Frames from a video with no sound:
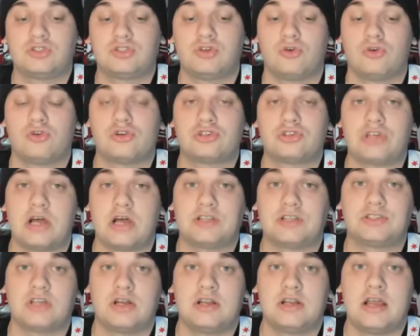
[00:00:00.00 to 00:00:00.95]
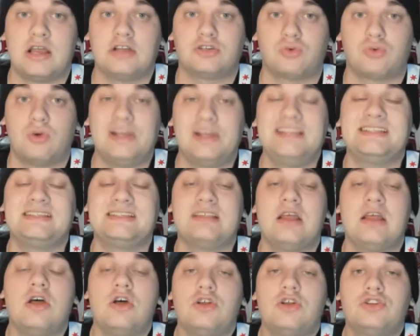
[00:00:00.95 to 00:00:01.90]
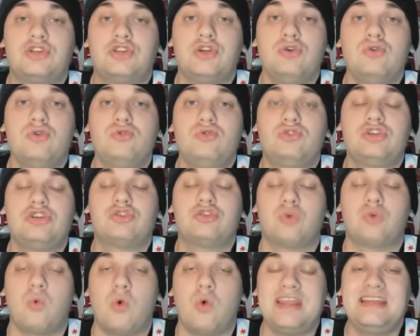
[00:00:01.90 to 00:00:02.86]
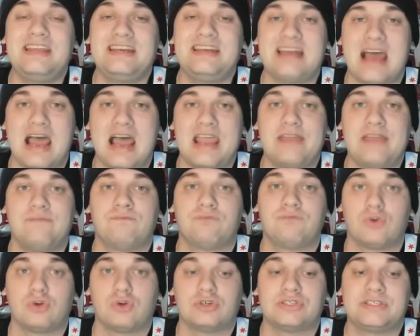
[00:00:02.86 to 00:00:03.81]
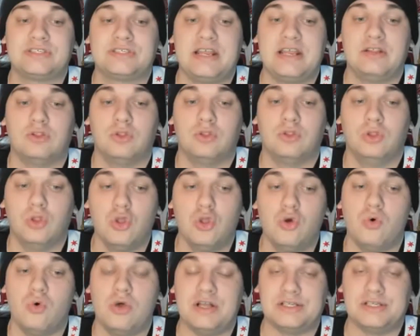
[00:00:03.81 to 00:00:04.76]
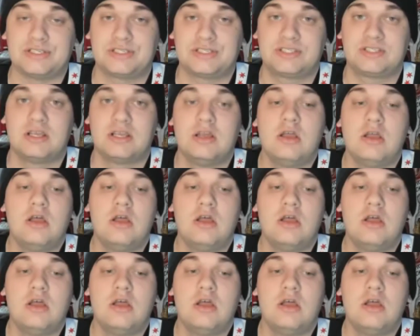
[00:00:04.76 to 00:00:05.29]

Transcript: Total shots on net 22 to 29 for St. Louis.